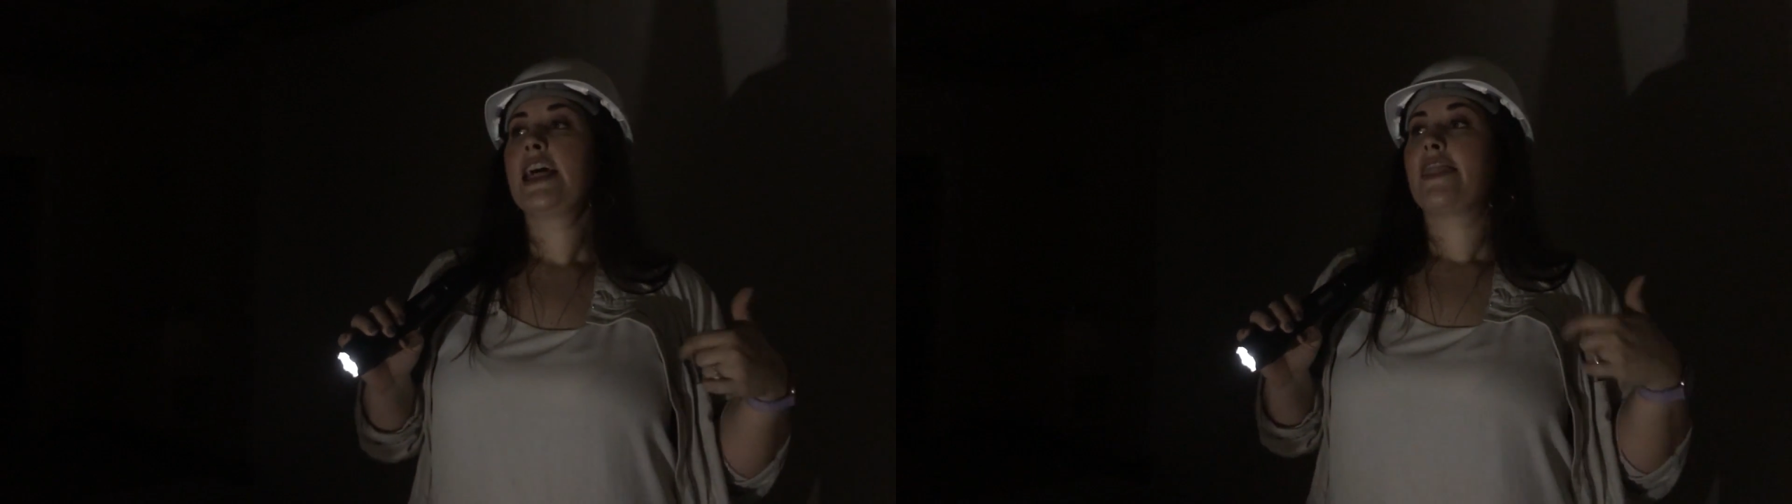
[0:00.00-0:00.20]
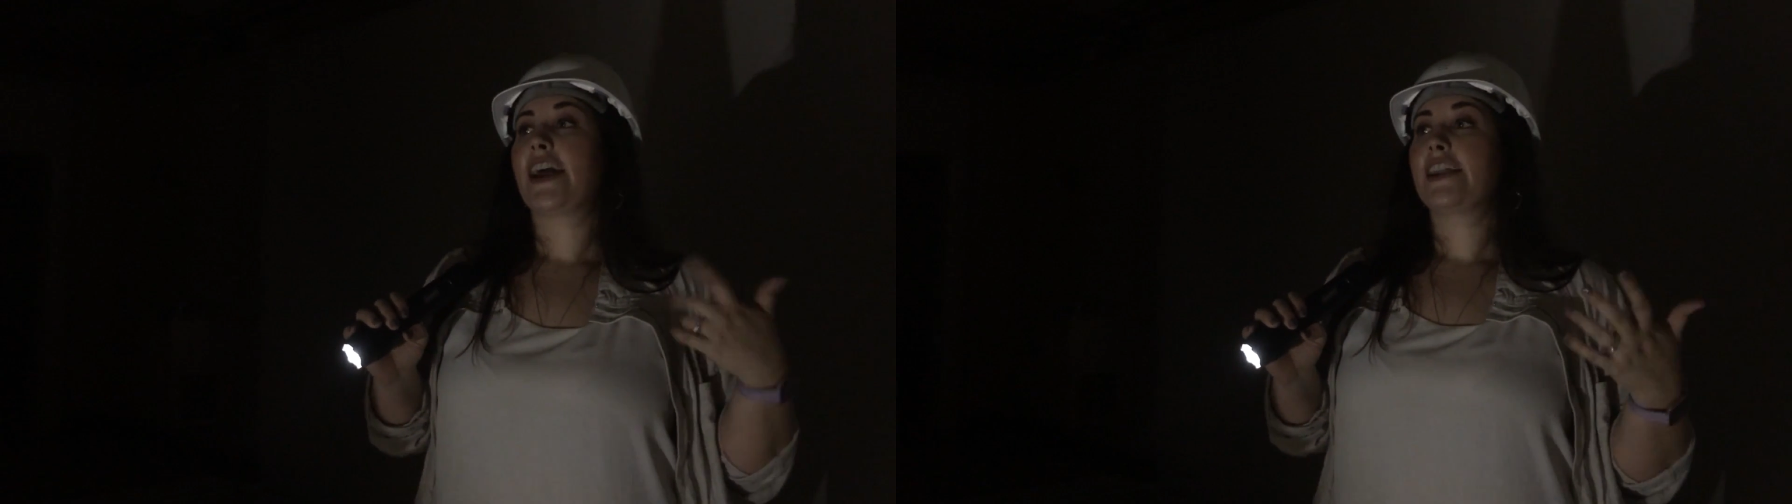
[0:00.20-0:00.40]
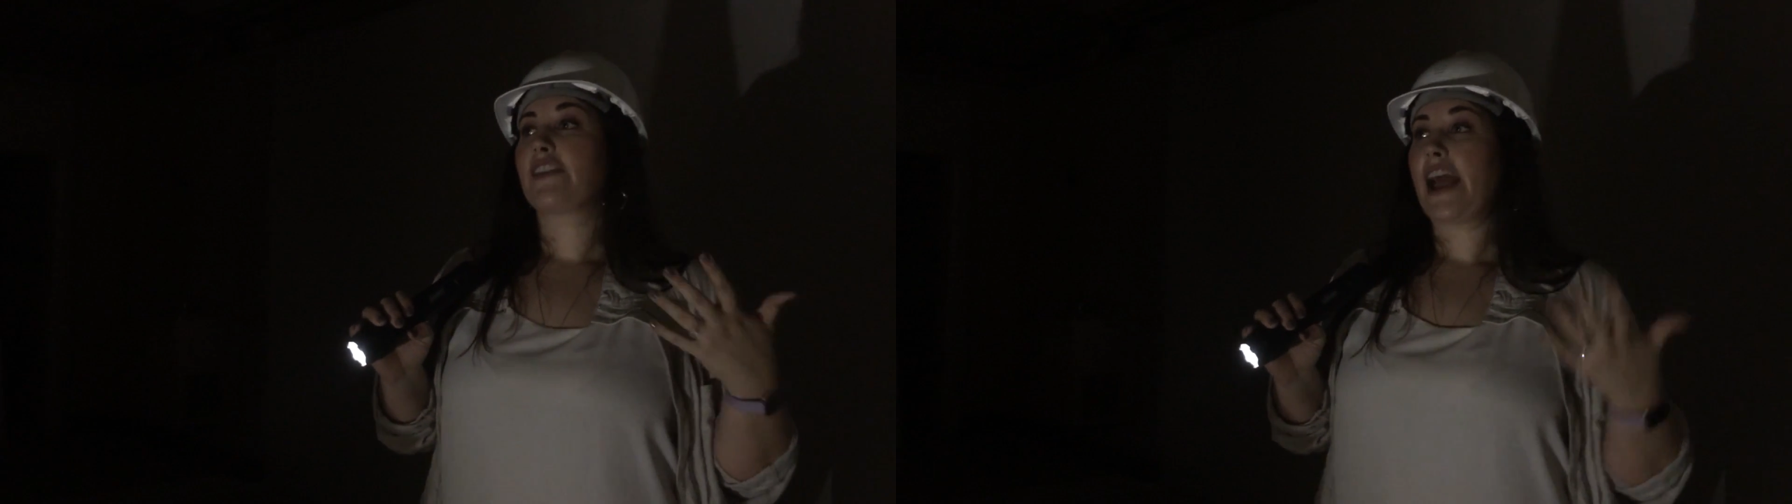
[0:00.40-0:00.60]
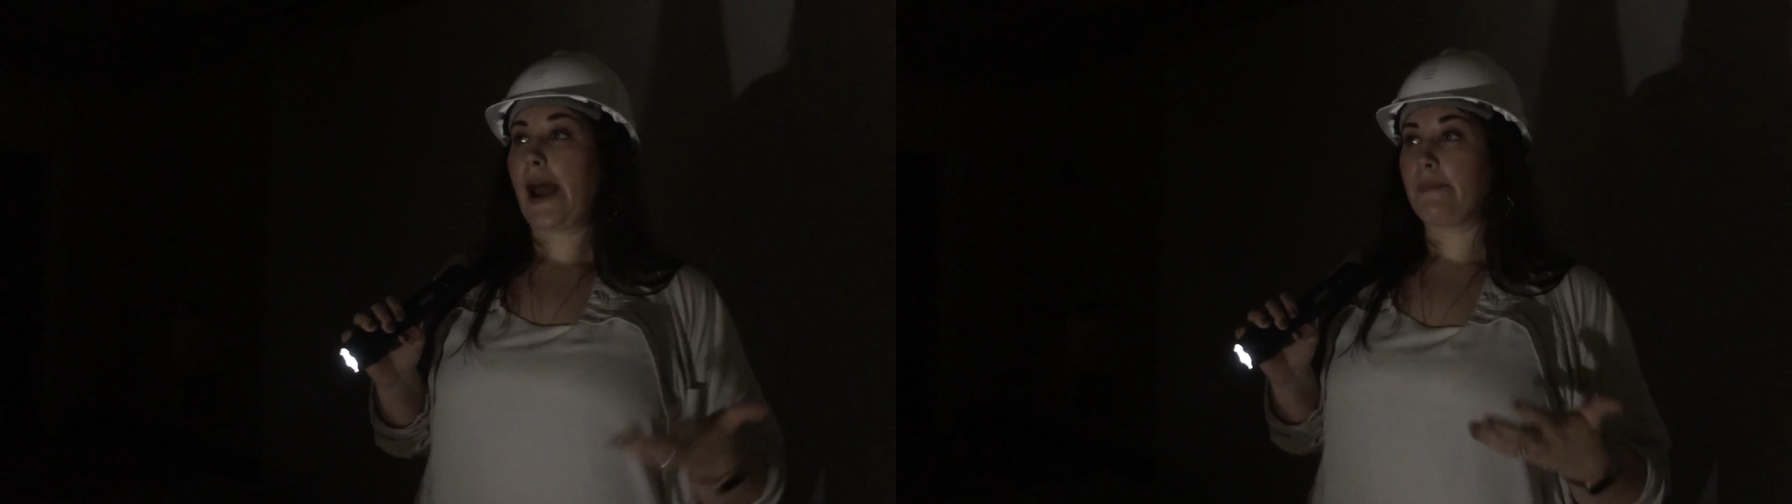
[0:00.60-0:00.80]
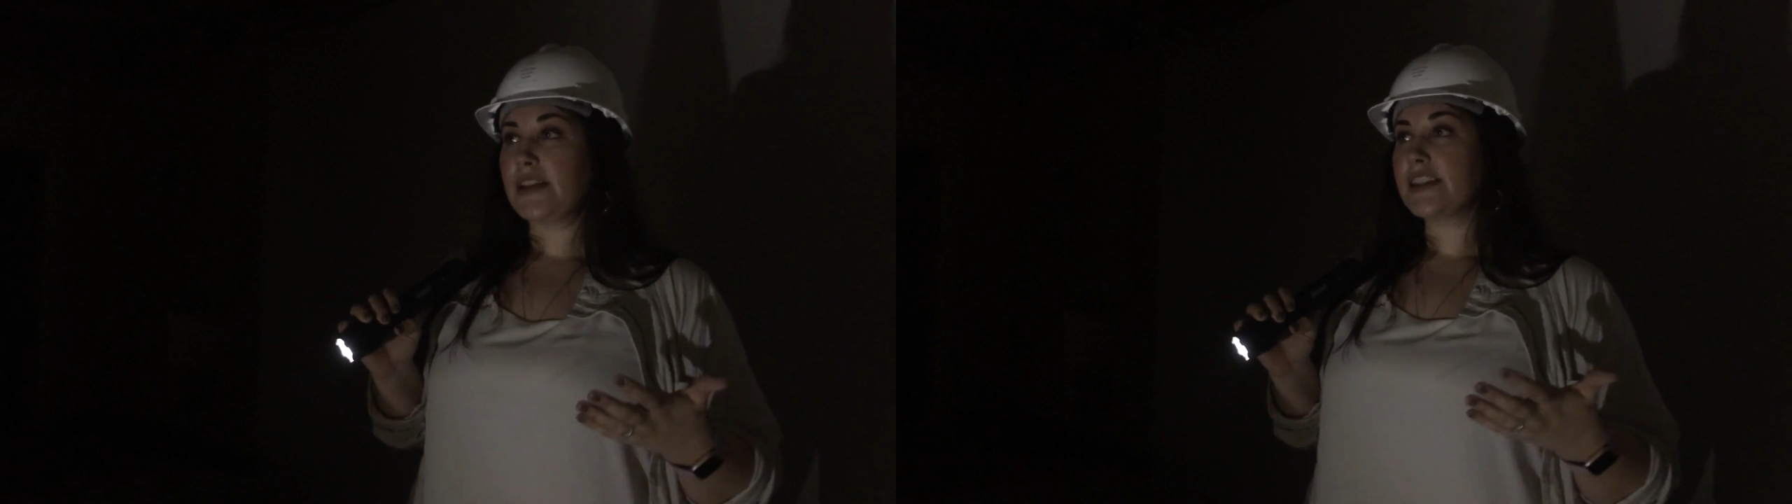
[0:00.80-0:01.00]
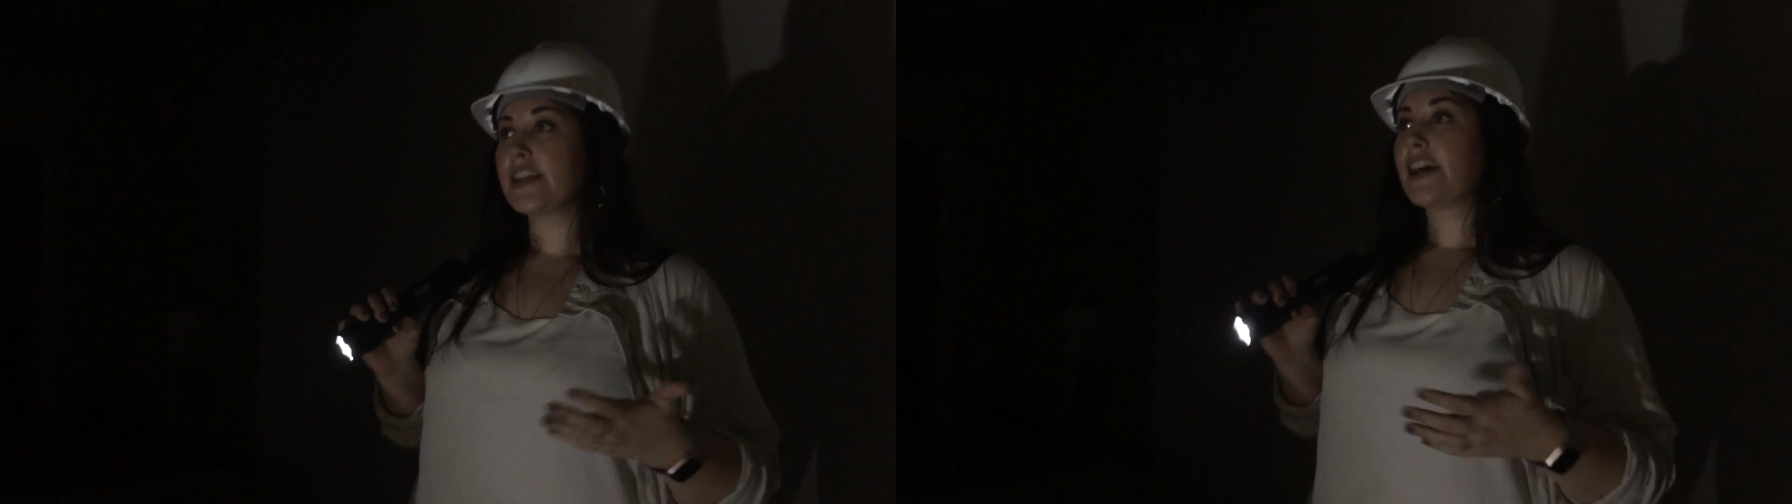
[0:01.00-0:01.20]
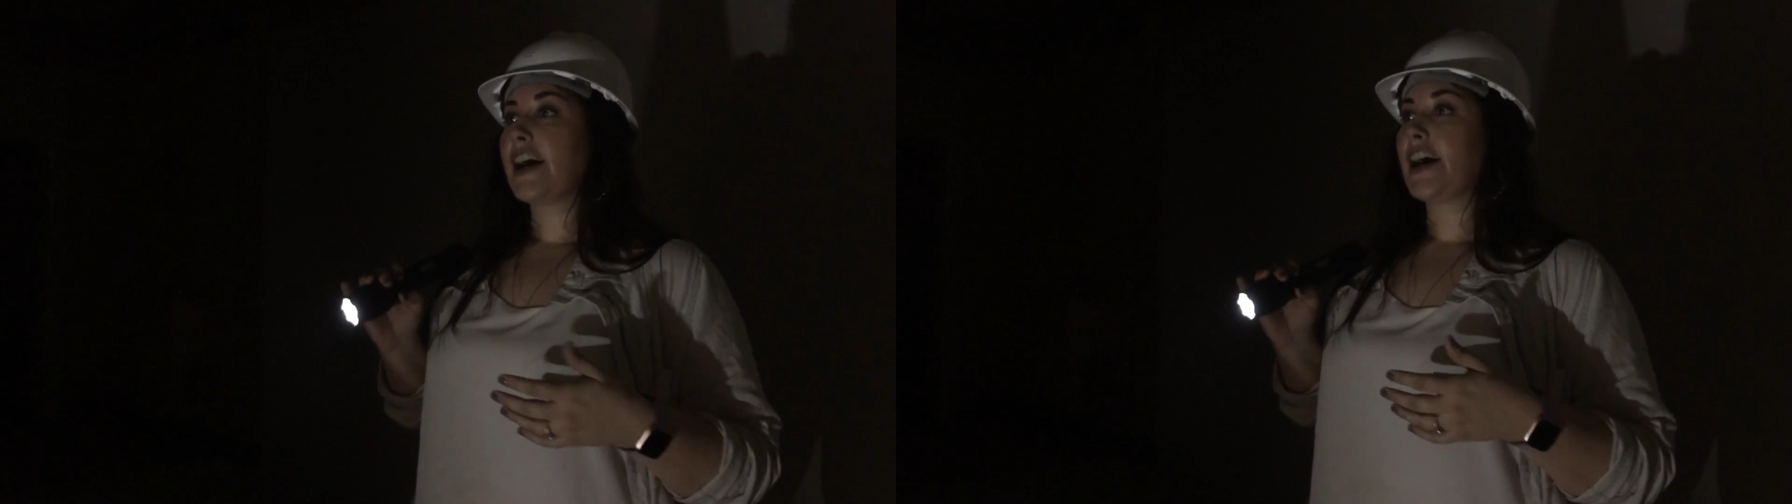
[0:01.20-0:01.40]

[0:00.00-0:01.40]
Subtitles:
That never happened,